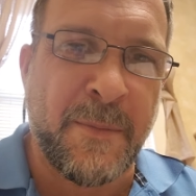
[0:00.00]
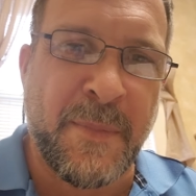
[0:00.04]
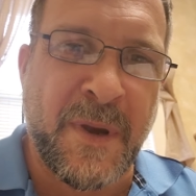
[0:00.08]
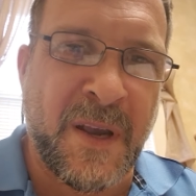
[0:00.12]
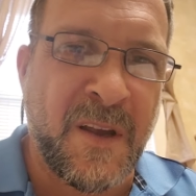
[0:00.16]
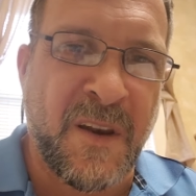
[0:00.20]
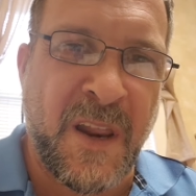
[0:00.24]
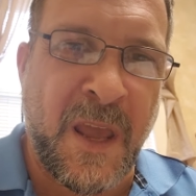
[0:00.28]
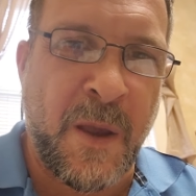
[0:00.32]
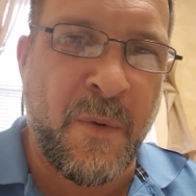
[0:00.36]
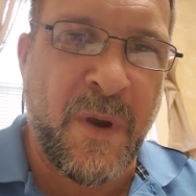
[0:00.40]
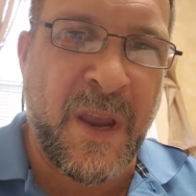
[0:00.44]
about
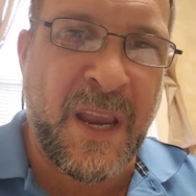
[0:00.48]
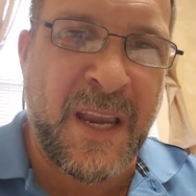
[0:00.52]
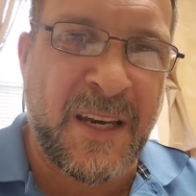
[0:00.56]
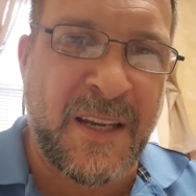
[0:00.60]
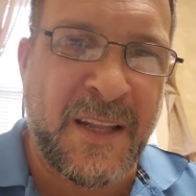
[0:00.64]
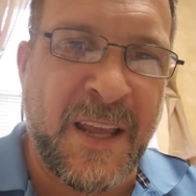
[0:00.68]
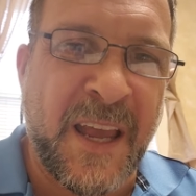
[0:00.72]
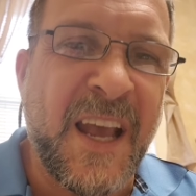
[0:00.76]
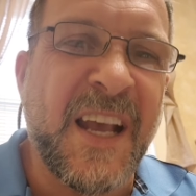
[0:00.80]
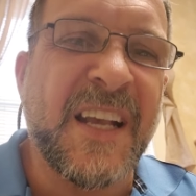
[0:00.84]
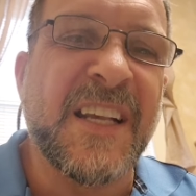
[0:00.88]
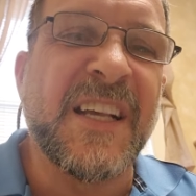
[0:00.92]
Great
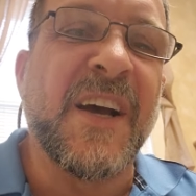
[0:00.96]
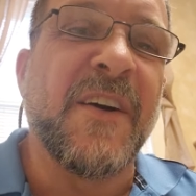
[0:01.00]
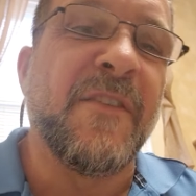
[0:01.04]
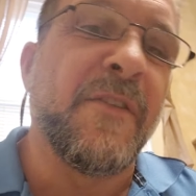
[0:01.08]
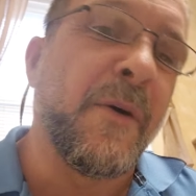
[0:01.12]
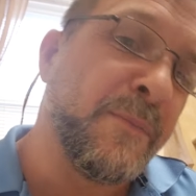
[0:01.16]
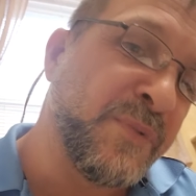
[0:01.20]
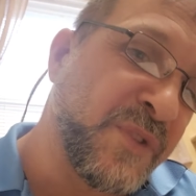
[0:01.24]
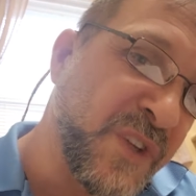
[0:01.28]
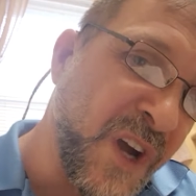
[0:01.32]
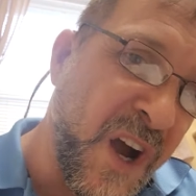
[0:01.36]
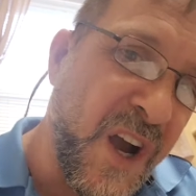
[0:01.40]
Awakening.
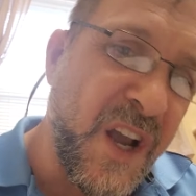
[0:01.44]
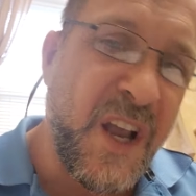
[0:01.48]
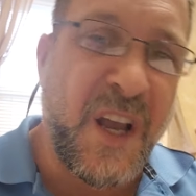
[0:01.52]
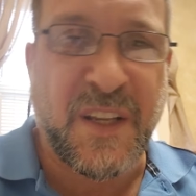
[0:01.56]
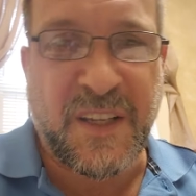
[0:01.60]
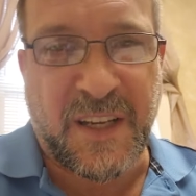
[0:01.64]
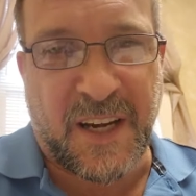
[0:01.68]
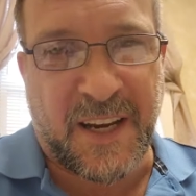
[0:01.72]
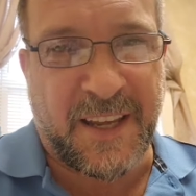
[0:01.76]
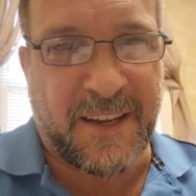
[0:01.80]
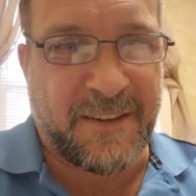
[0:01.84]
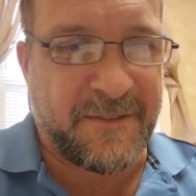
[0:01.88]
From dark
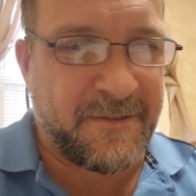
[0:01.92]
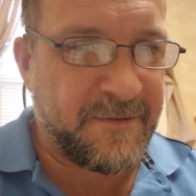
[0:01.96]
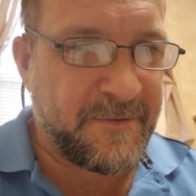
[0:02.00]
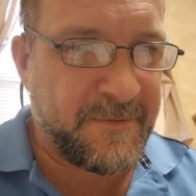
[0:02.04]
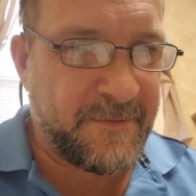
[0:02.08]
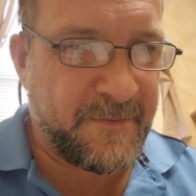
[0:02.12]
to light.